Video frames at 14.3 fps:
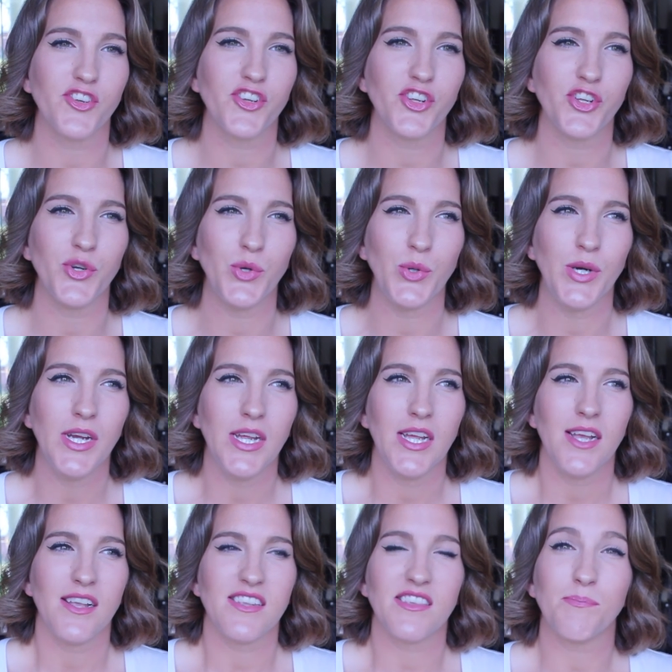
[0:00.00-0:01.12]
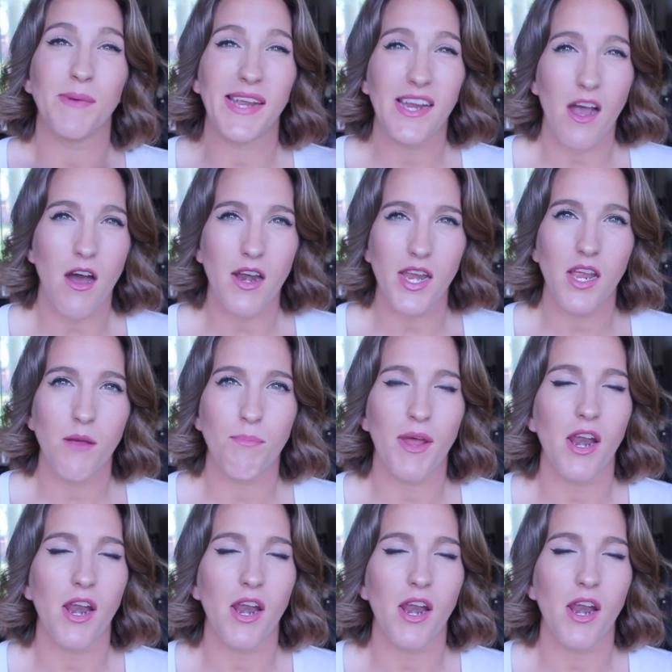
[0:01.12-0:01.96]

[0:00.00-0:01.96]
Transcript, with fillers: to speak on it,